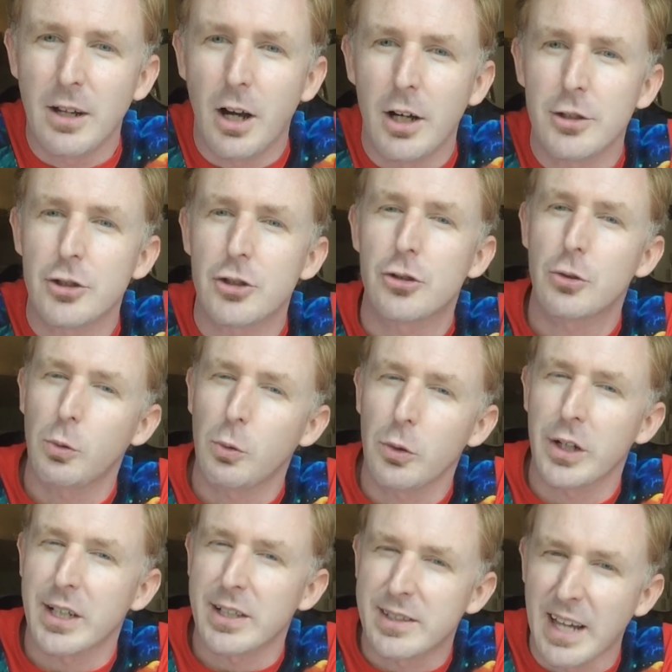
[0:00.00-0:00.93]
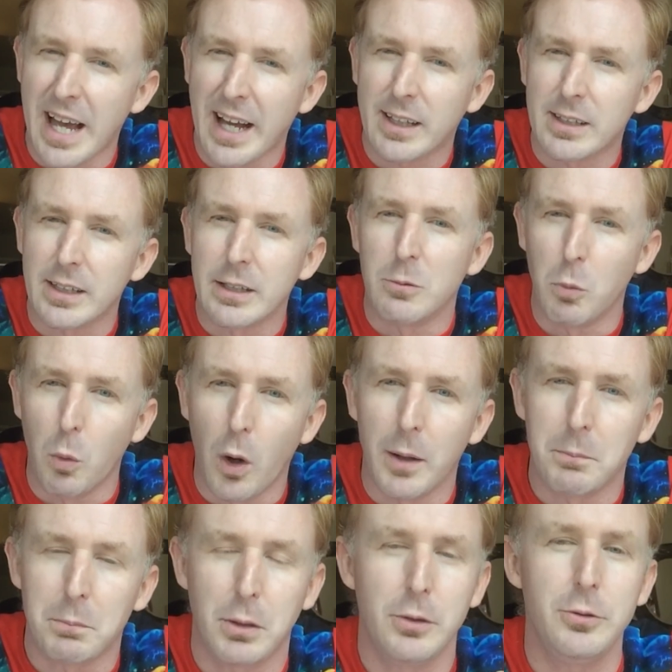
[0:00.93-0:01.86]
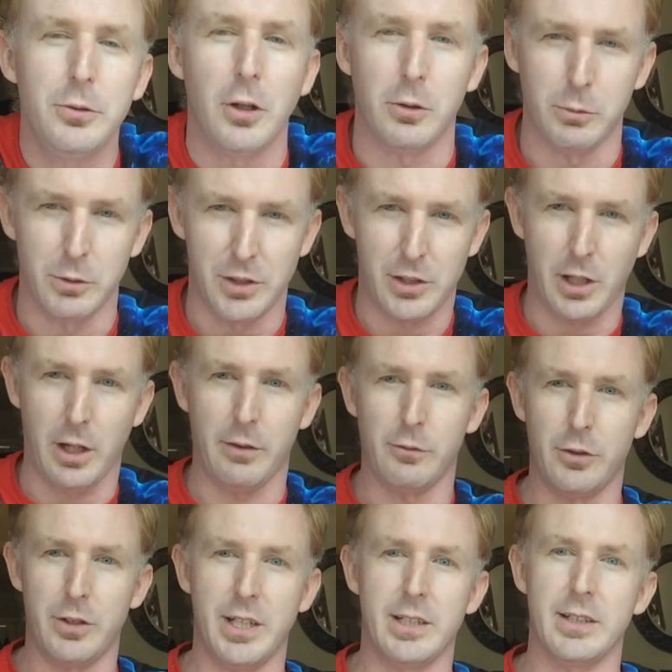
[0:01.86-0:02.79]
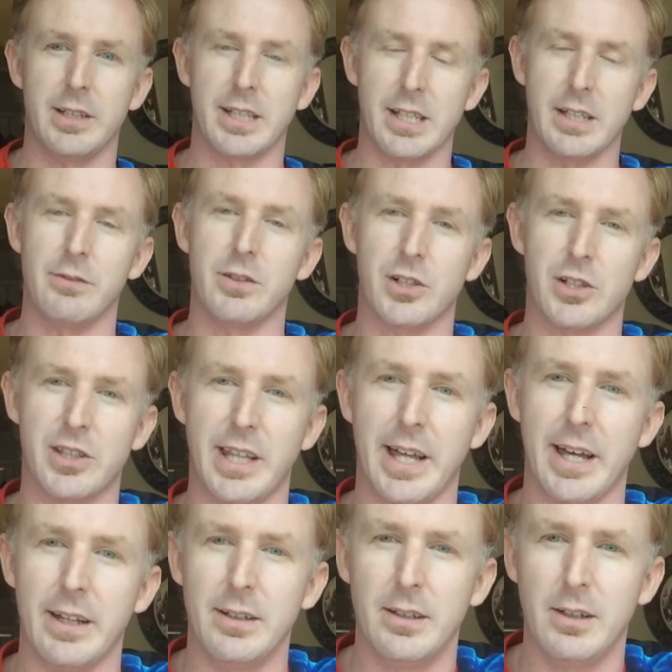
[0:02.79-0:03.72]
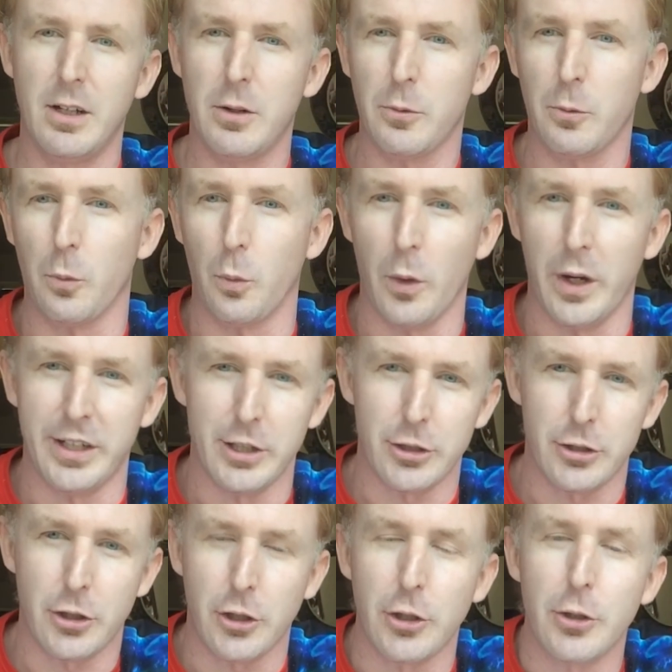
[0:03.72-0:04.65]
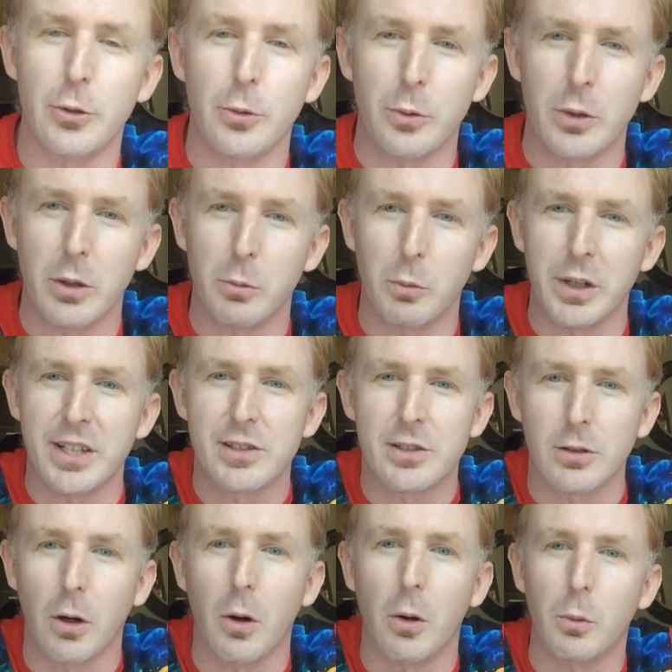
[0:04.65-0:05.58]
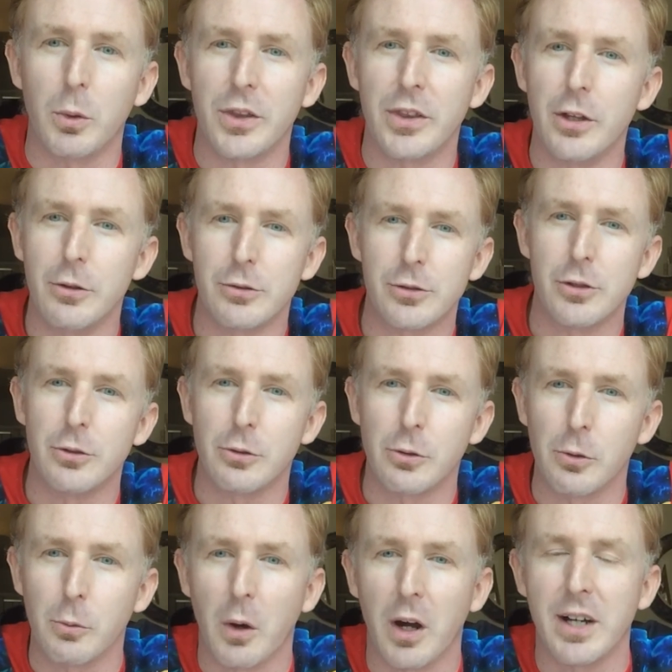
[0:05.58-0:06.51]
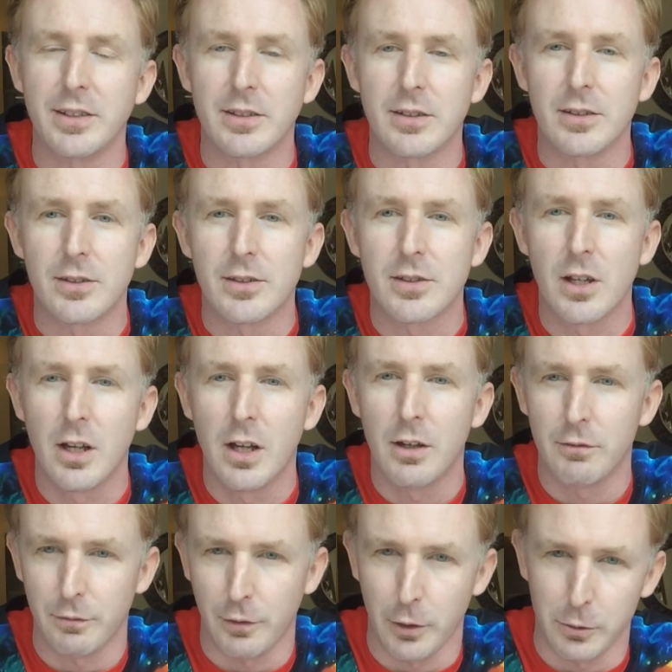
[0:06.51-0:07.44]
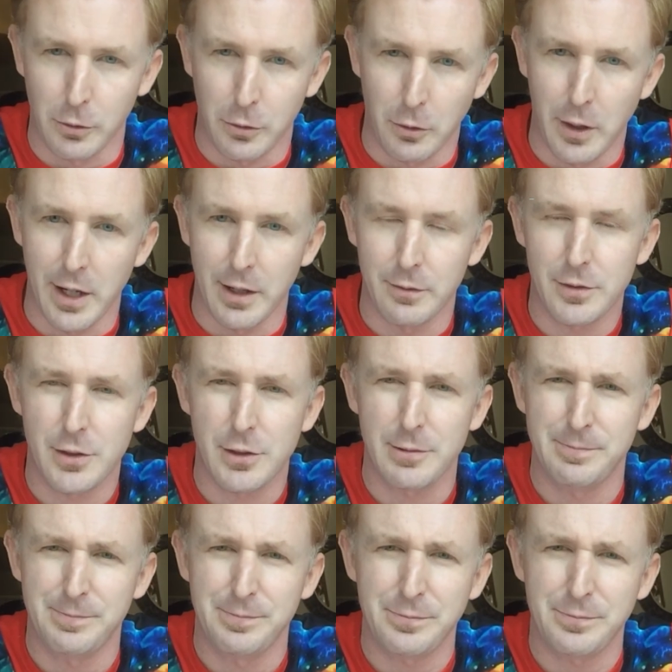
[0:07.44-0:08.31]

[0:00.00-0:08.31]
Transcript: not sure exactly what Pluto was covered in to give us that reddish hue that we saw with those New Horizons photographs.